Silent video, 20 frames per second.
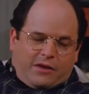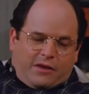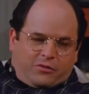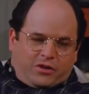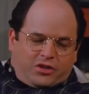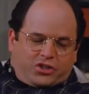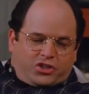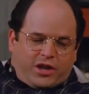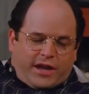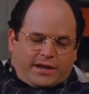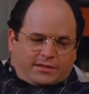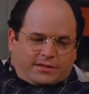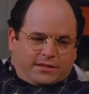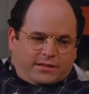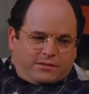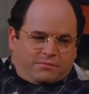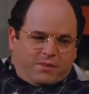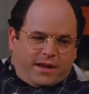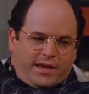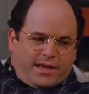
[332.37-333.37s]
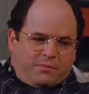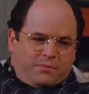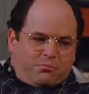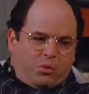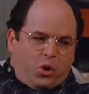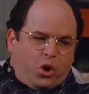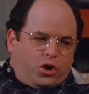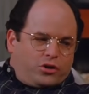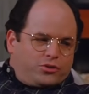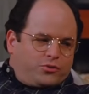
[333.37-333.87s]
But hey, either way, don't
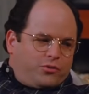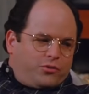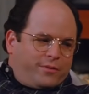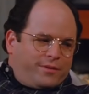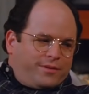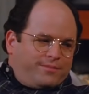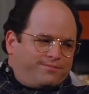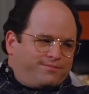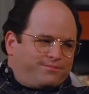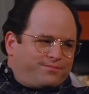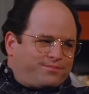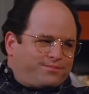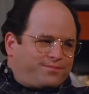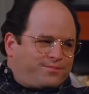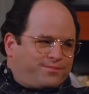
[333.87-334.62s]
sweat it. If you ask